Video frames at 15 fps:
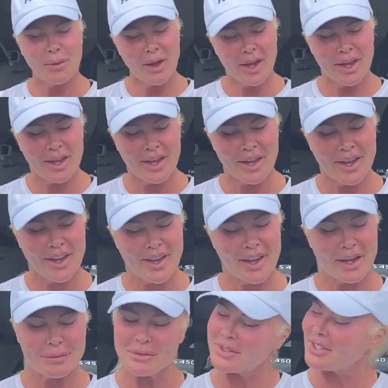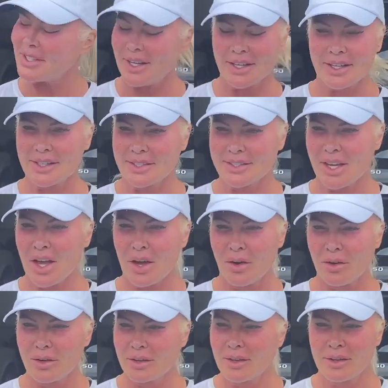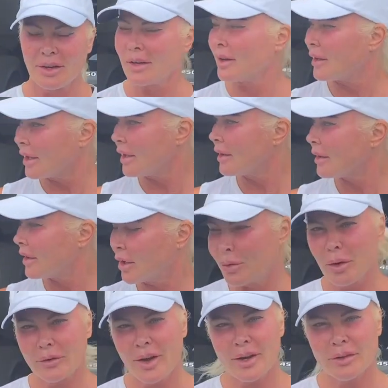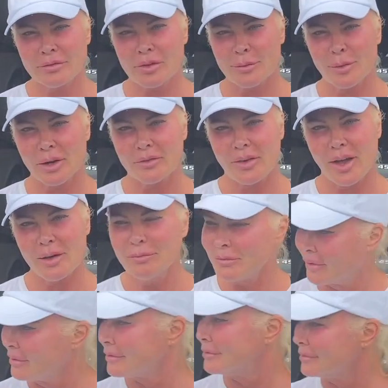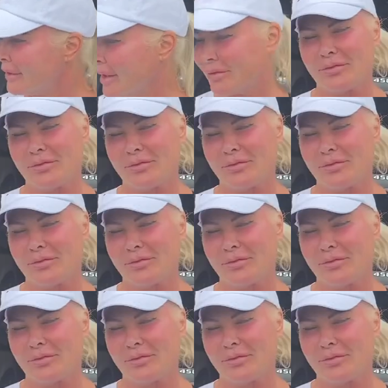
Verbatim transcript: peeps. So it quit raining for a minute, Fab. I know,